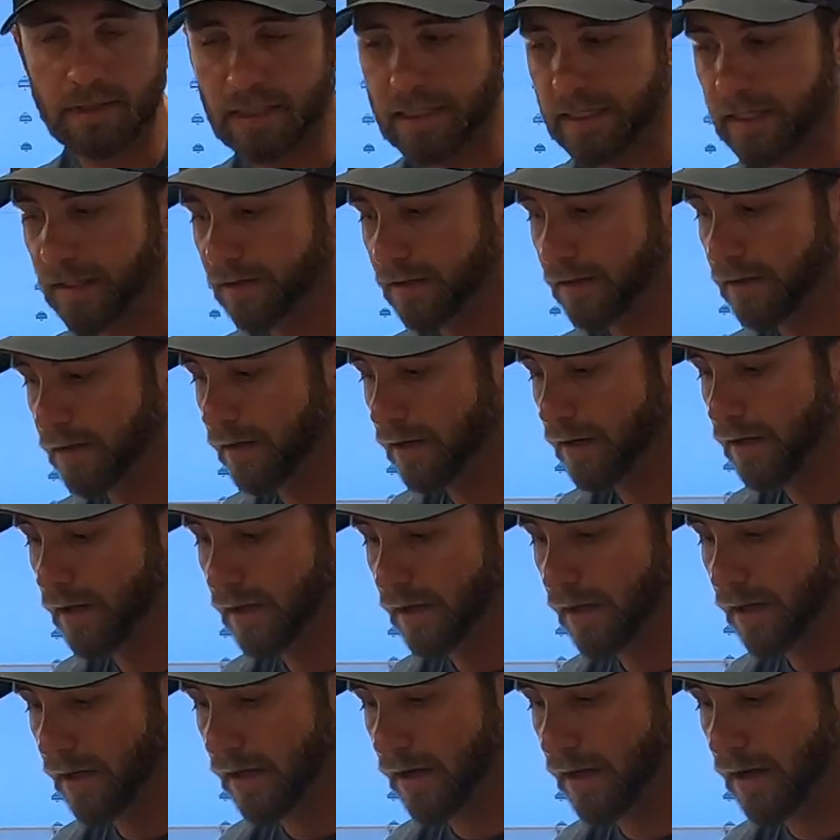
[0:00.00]
leader,
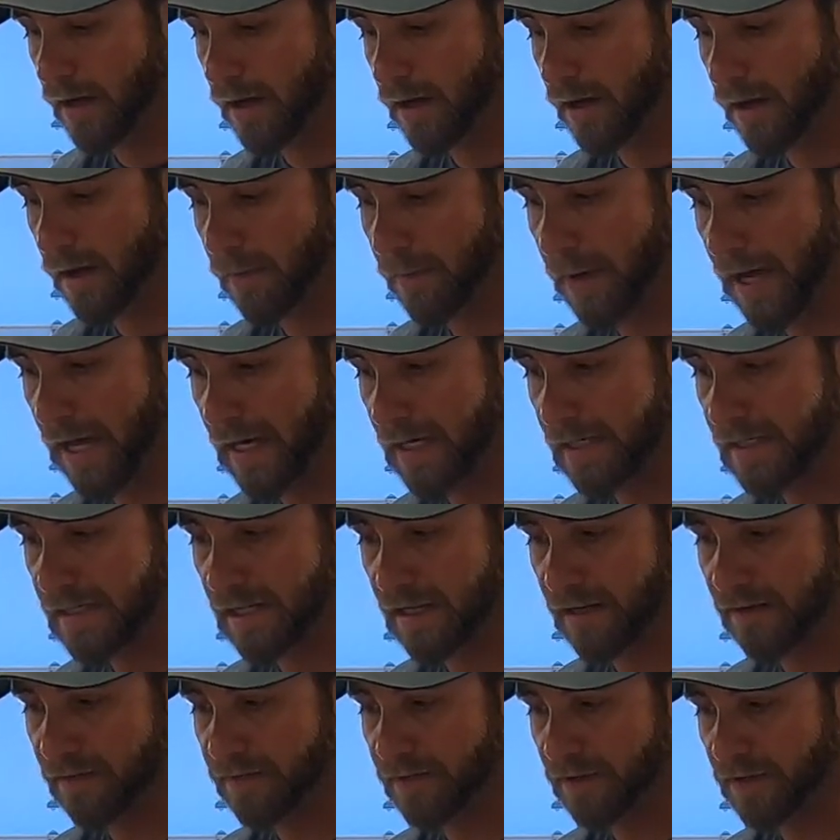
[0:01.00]
about a
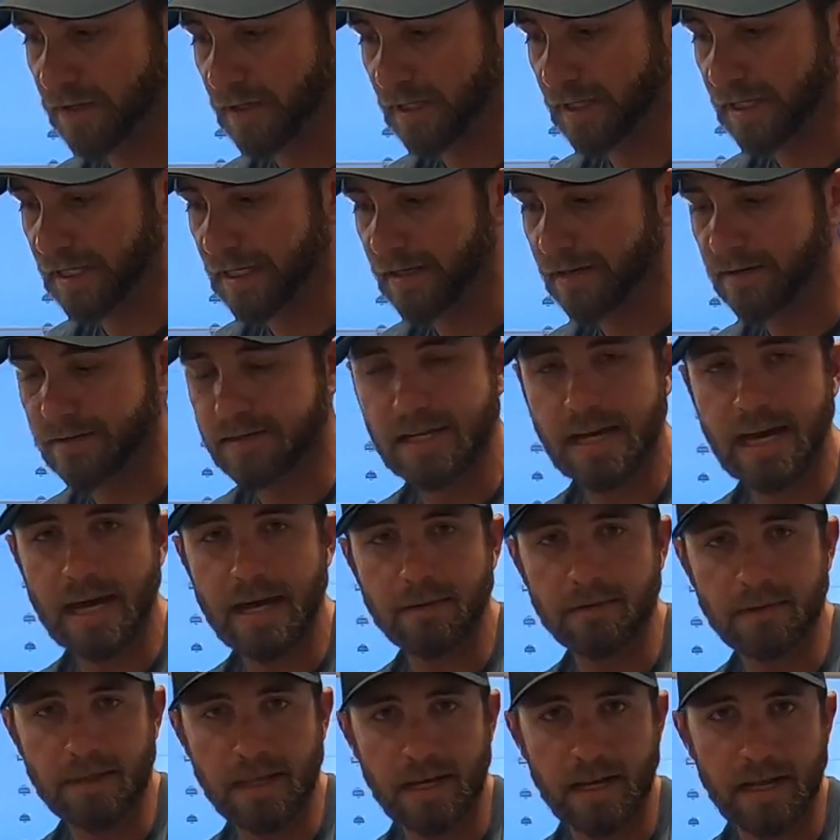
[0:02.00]
10-foot leader
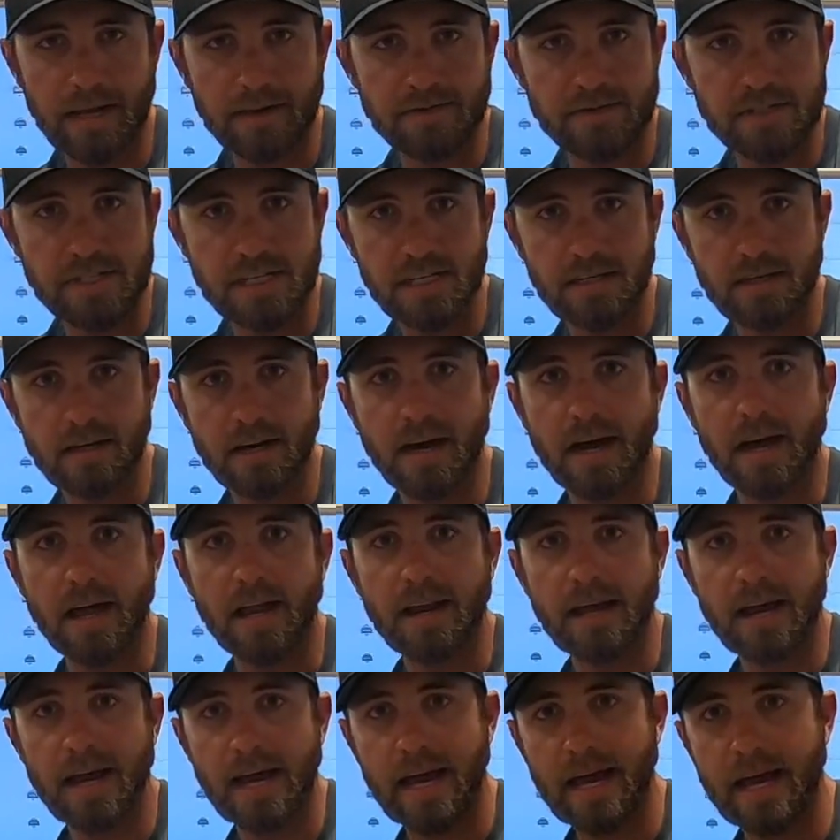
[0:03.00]
tied with an FG
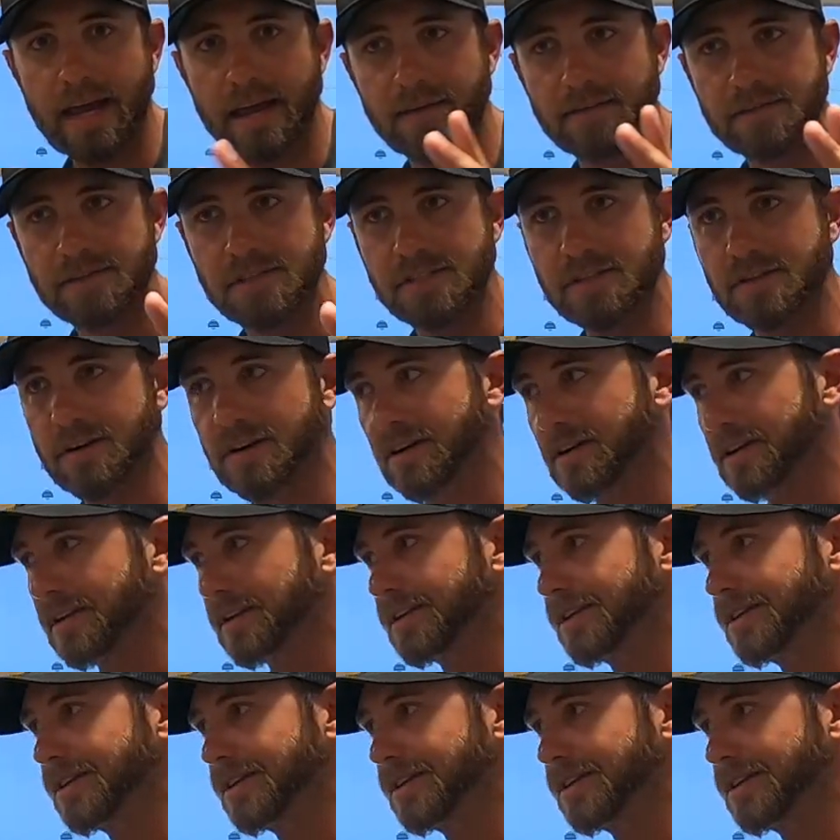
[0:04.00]
knot. I have started